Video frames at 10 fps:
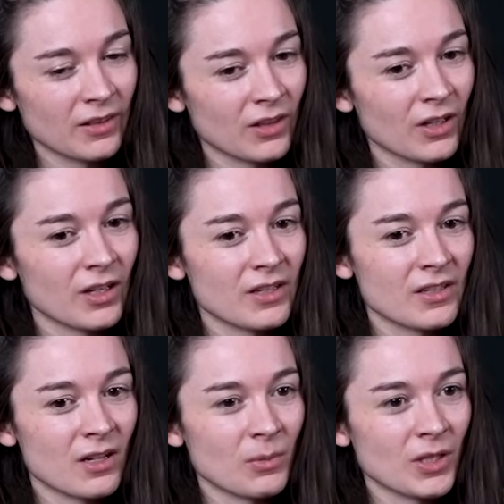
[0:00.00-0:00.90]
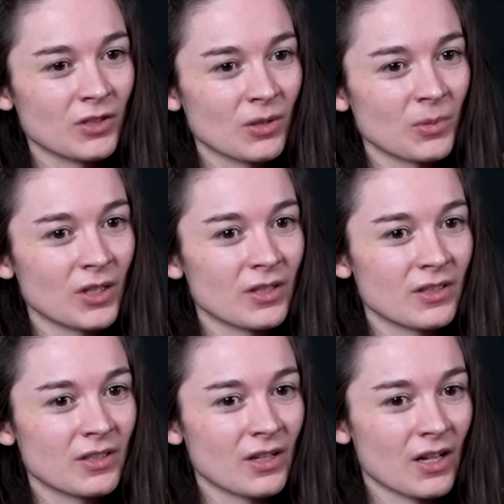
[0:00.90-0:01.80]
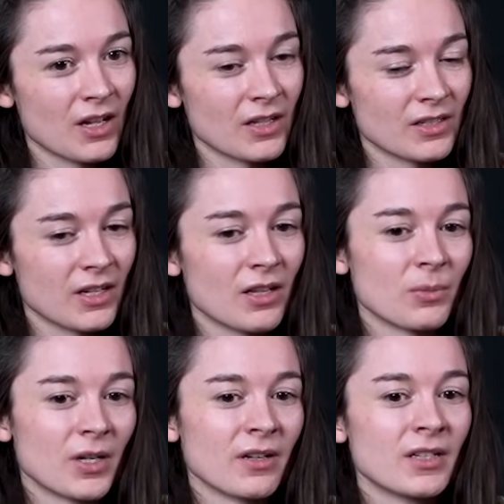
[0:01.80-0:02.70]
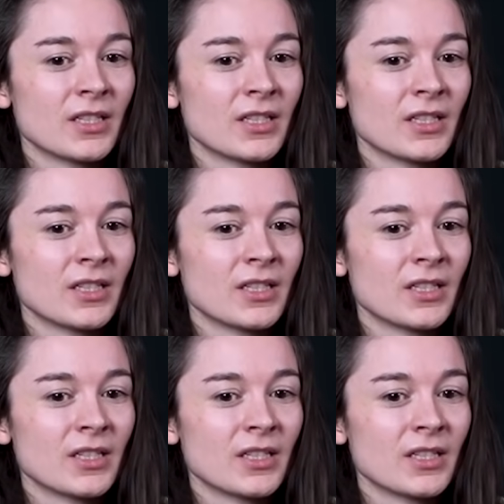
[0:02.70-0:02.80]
the Islami Jamaat-e-Talaba,